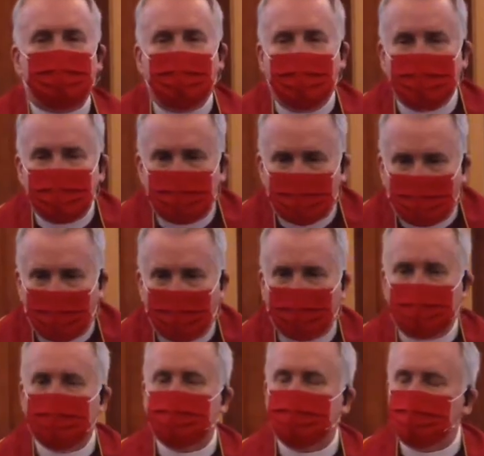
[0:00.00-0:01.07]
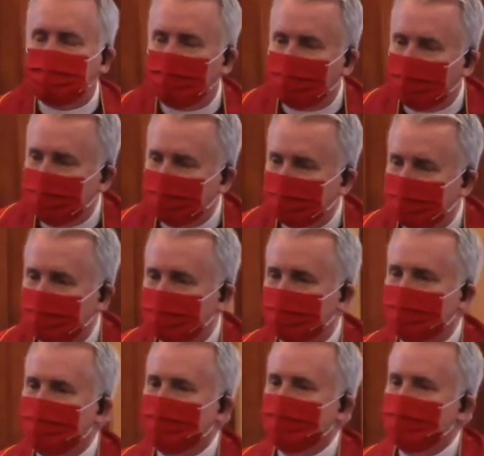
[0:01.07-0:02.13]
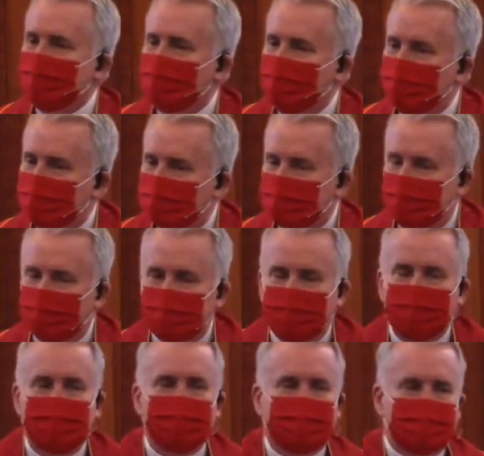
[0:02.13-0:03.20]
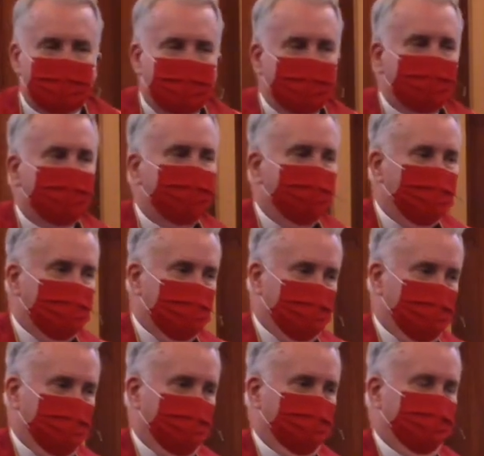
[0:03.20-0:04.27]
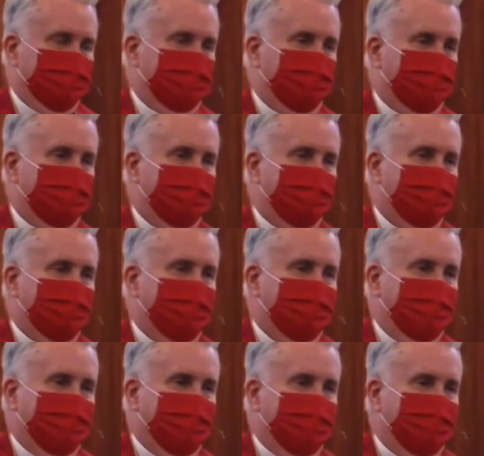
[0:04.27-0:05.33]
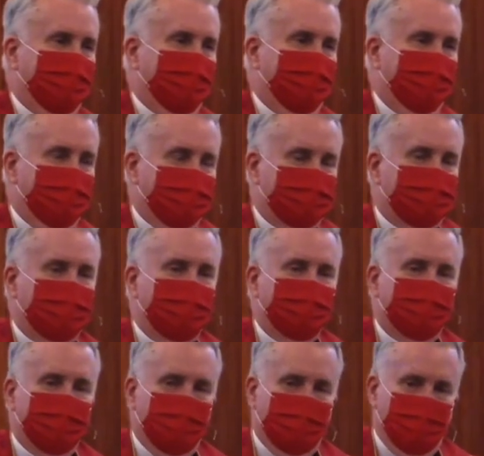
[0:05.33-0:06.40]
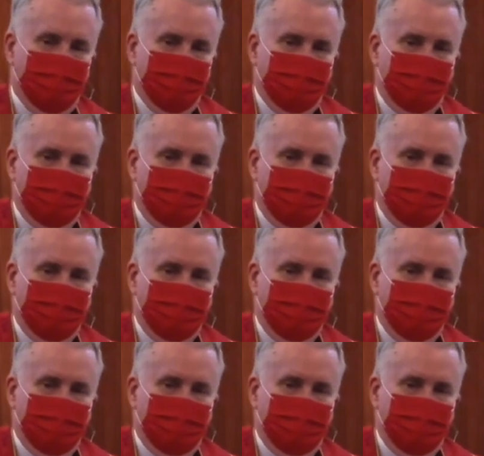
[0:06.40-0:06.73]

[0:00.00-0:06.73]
and darkest places that exist inside of me and inside of you.